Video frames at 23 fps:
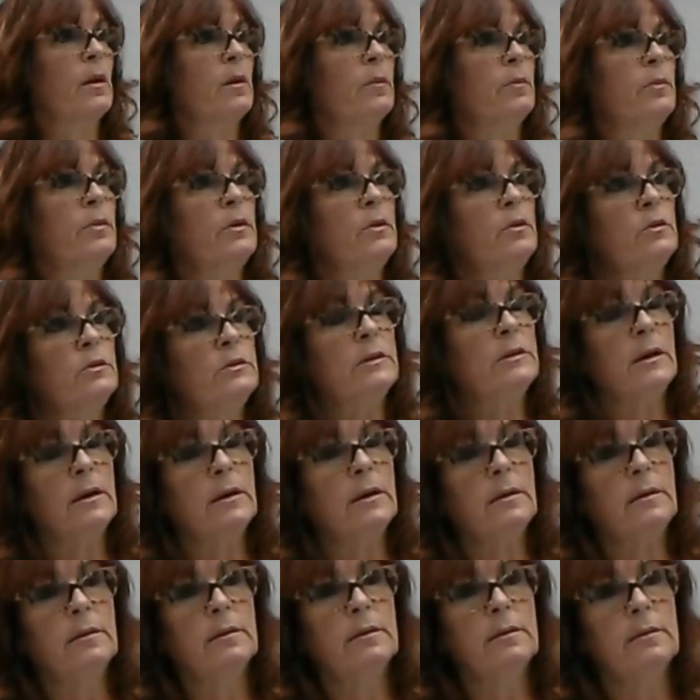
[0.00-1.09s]

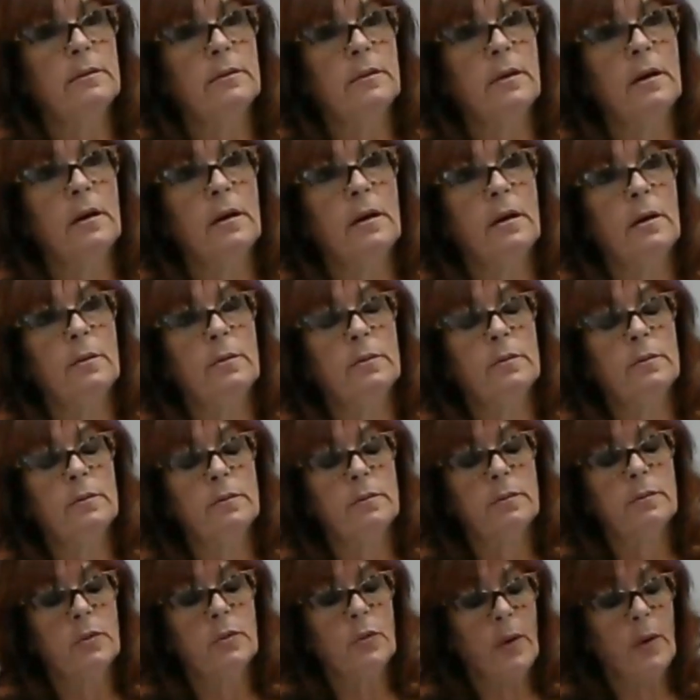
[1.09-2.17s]
abusing
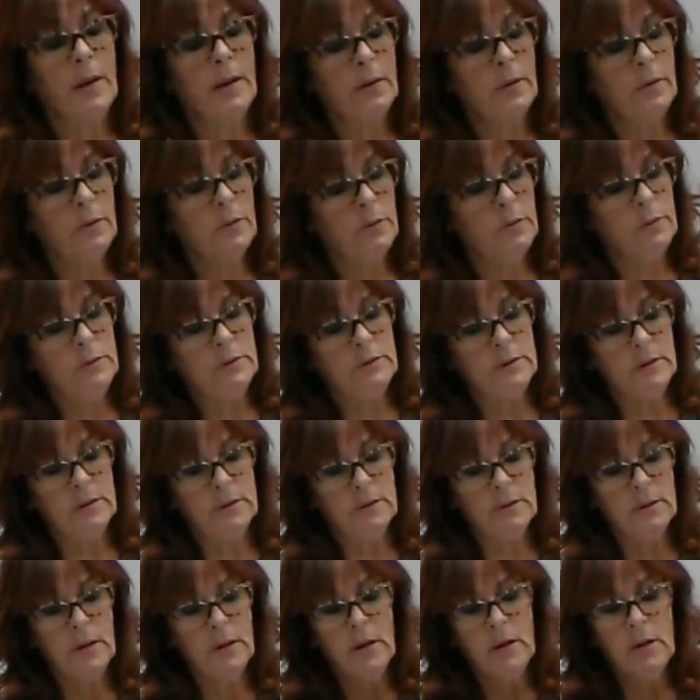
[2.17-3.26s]
Quaaludes
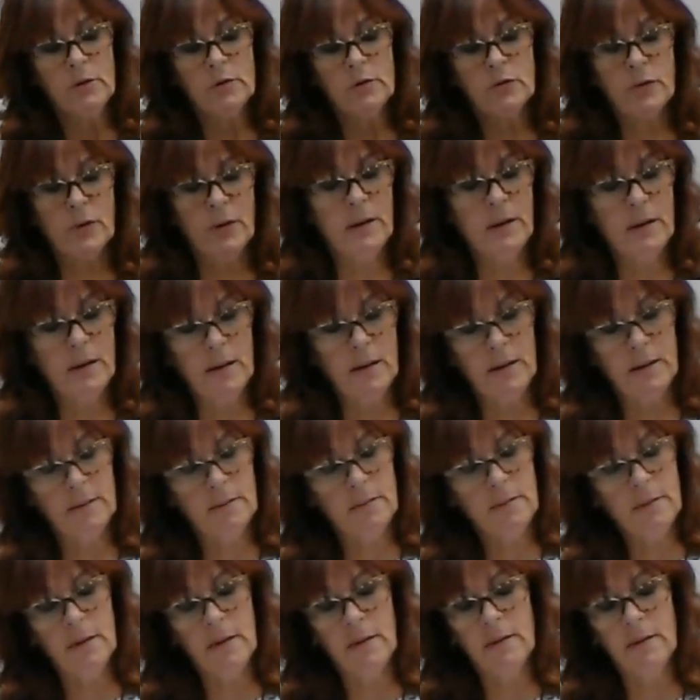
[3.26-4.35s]
and
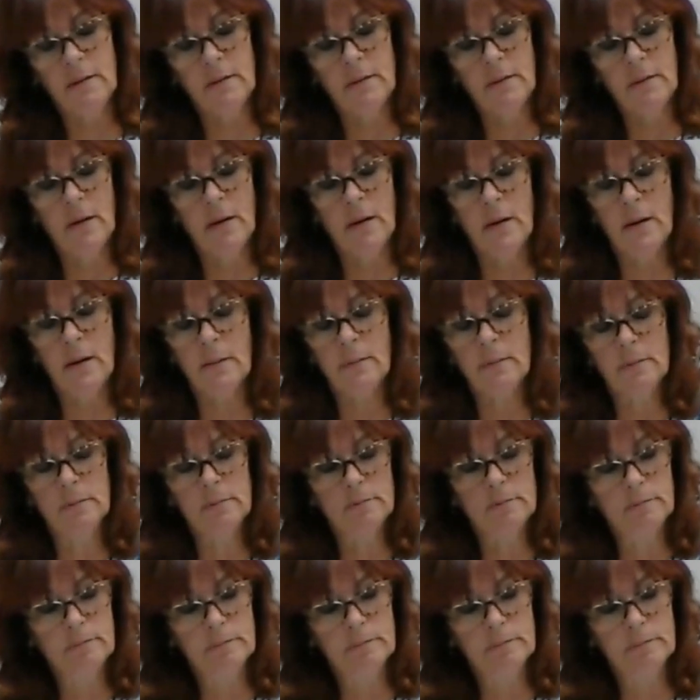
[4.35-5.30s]
drinking and